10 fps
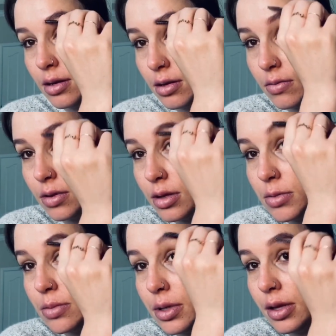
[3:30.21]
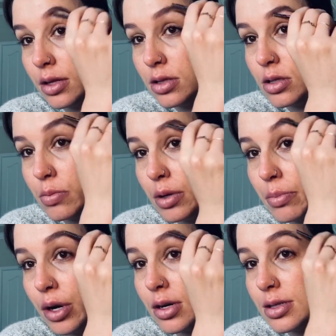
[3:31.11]
I don't want them to be like super
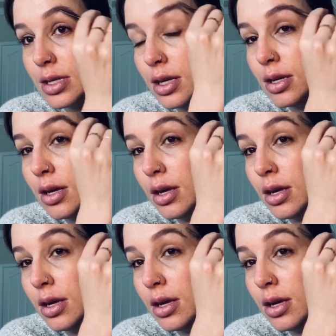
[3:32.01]
boxy.